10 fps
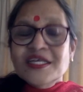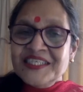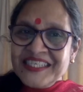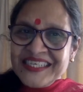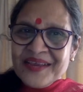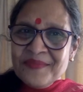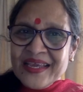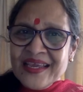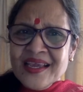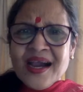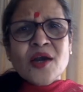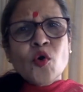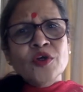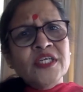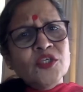Cheemi,
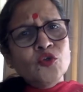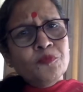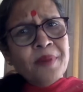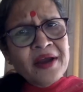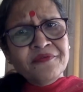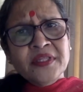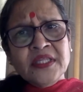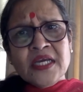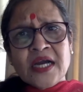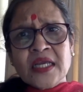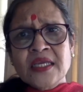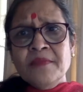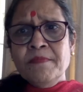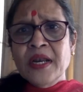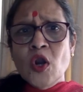according to Parvati Kaki,
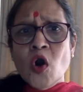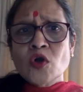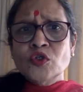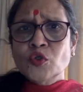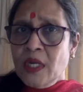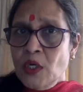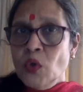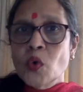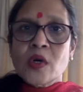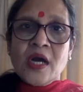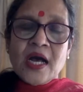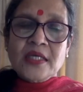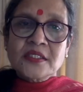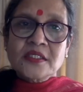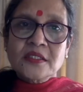belonged to a low
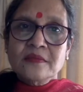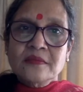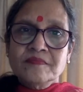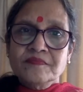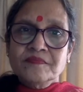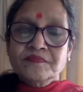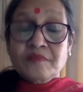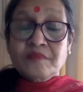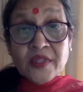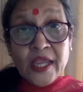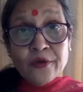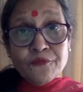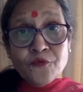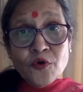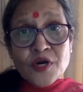caste.
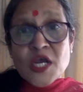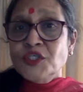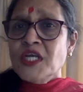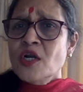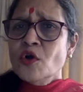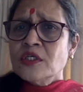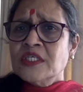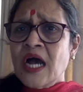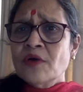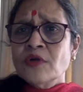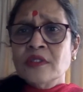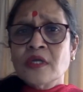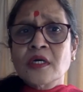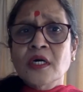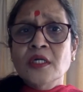Therefore, she looked down on the
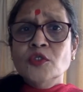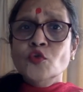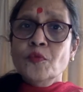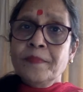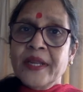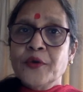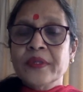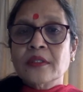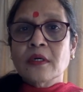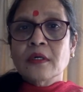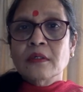girls who played with her.